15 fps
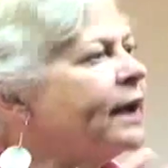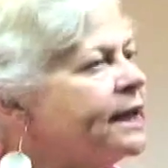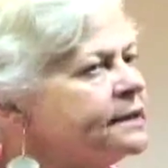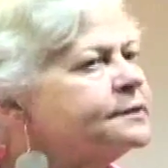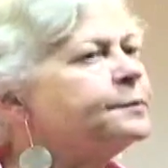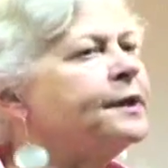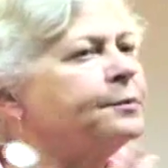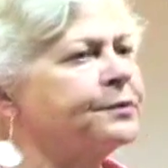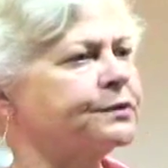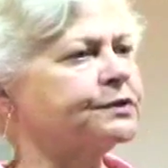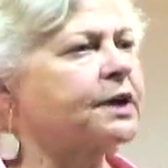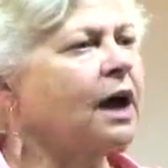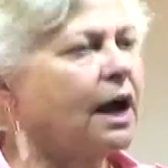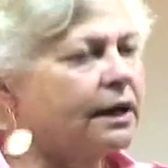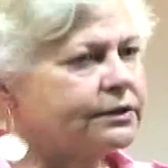raise people's
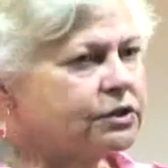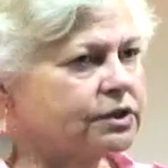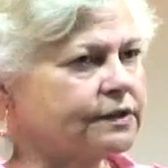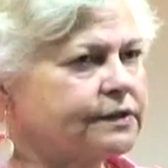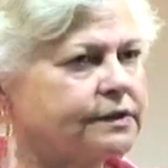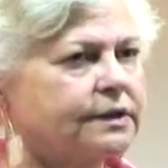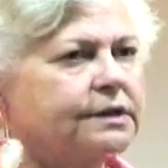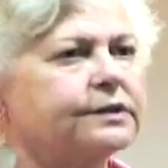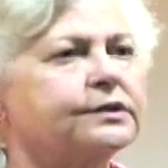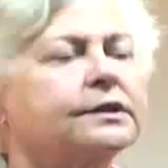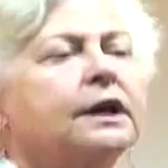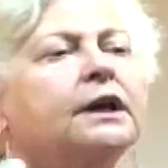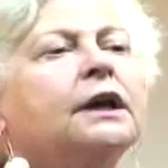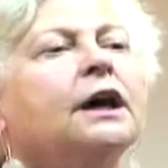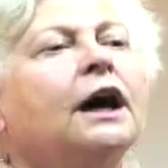consciousness.
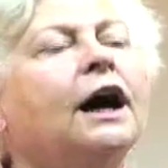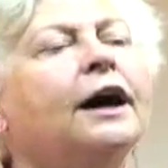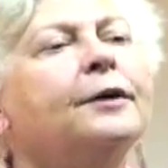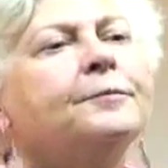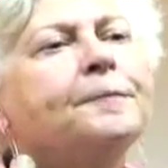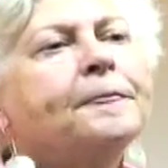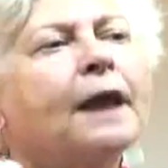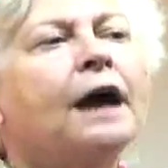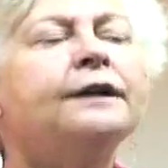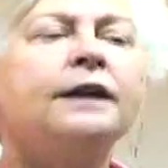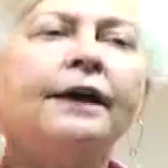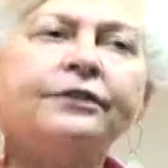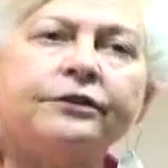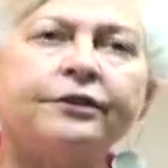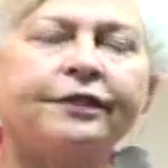
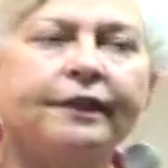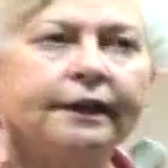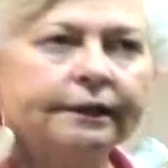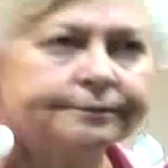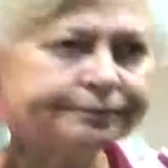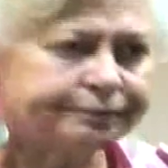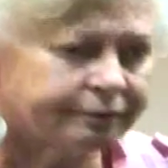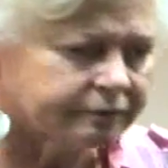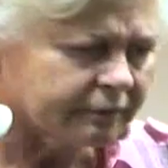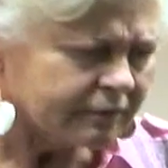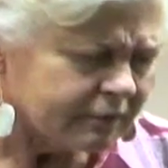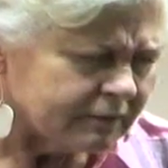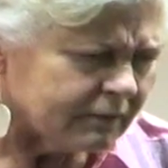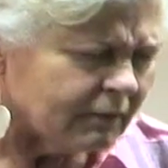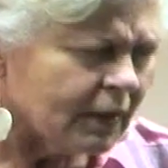Another thing
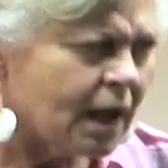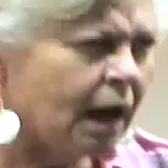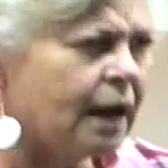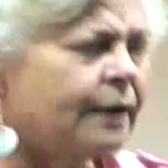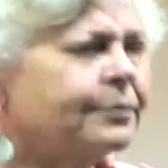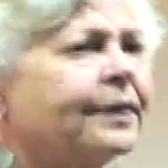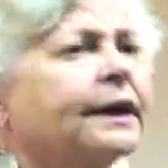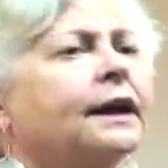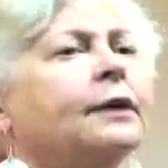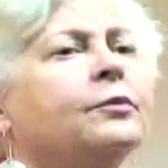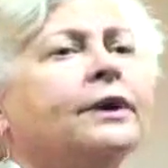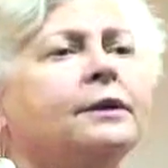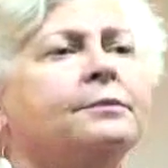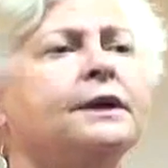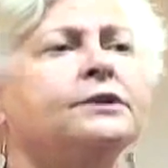that I
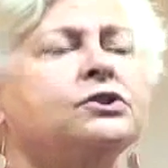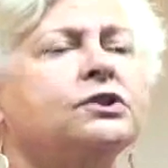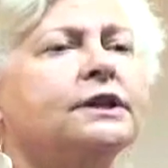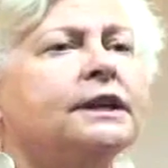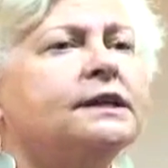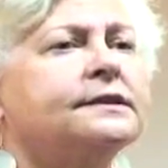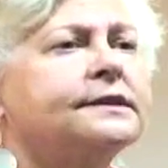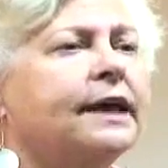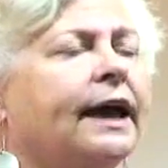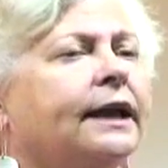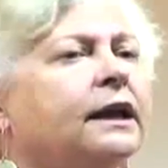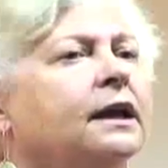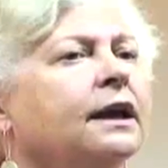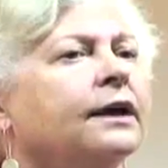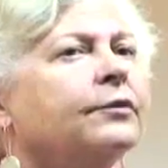want to mention is
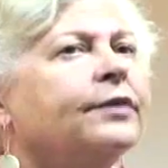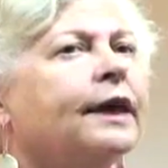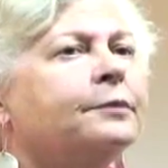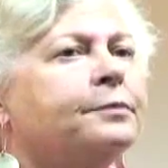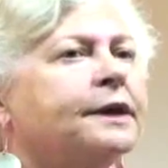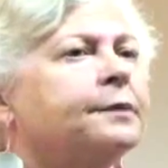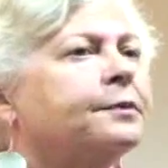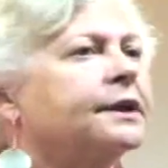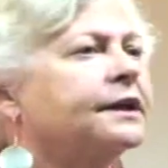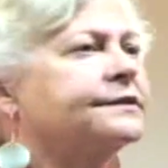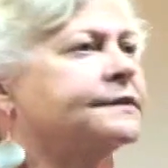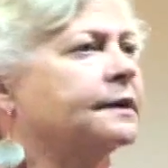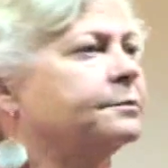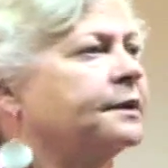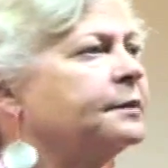that
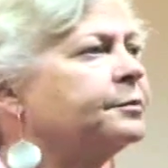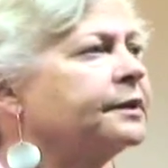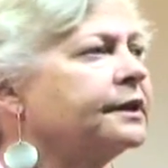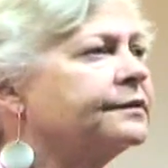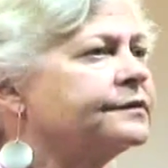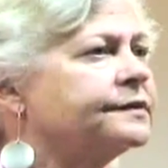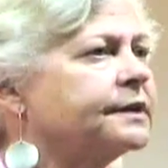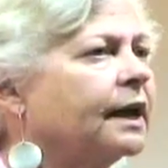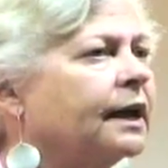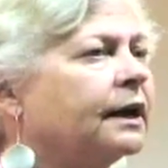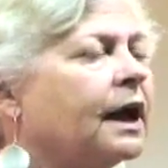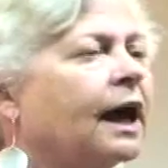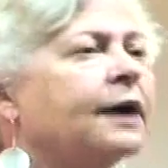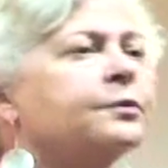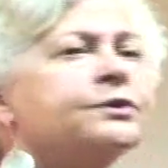some people have said,
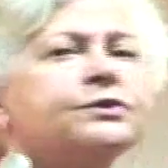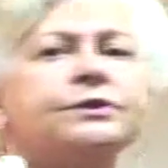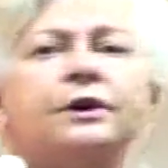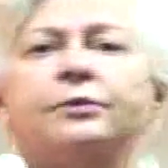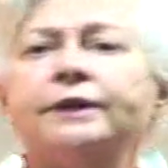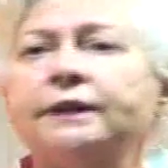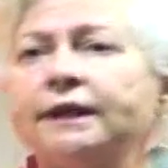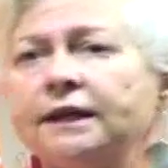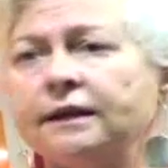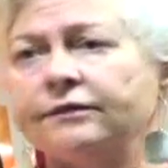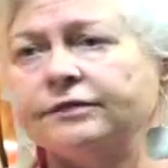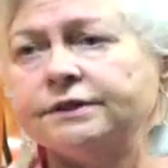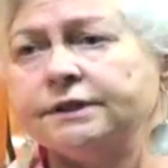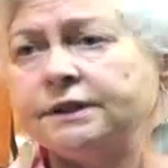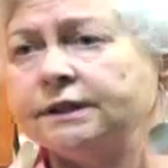I was so
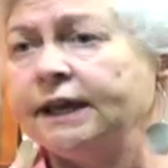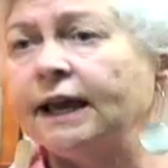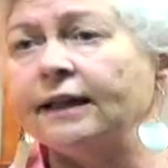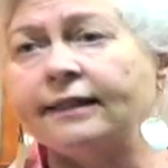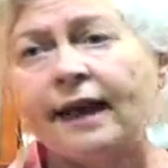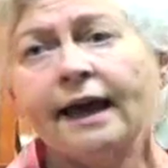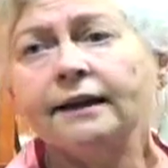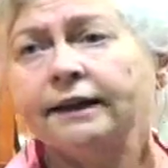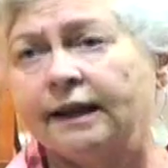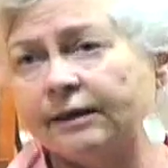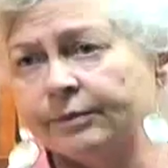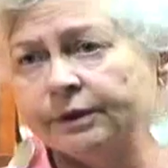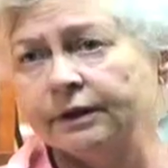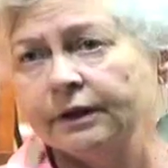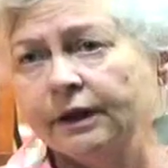relieved to get that
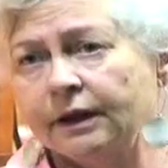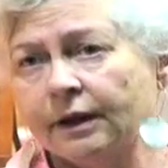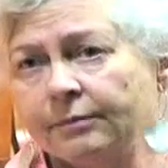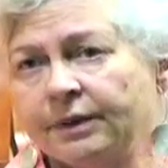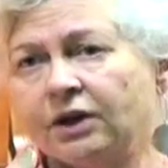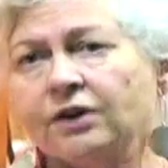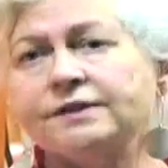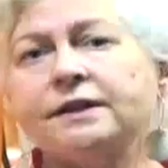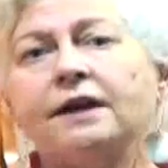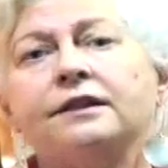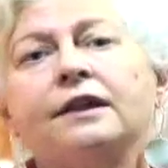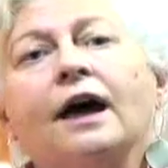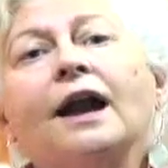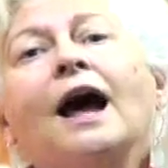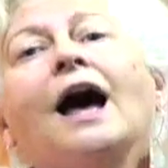label because I
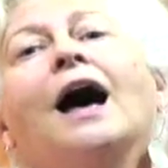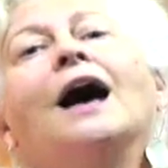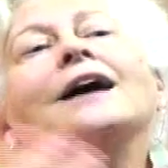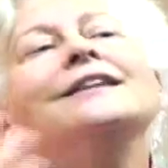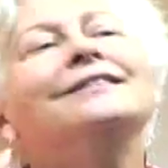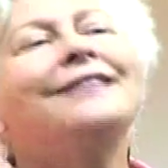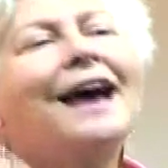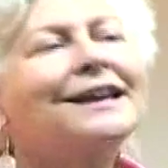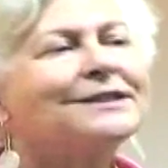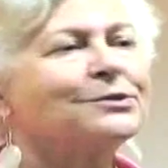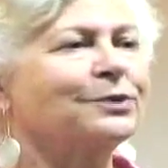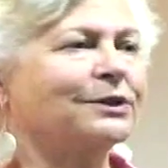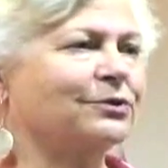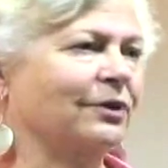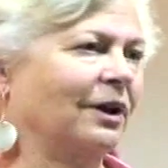thought, that's
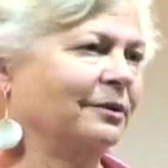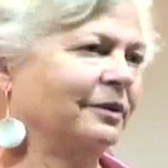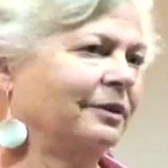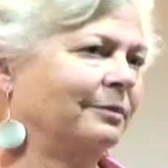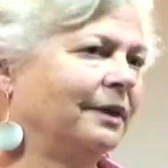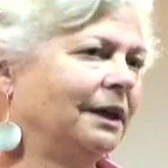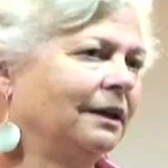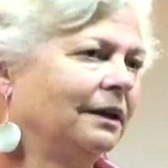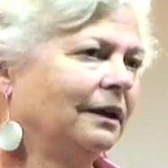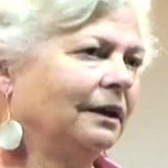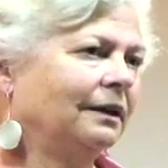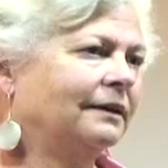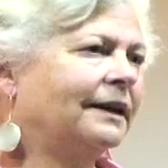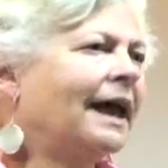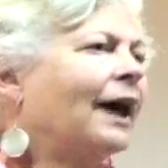what's wrong with me.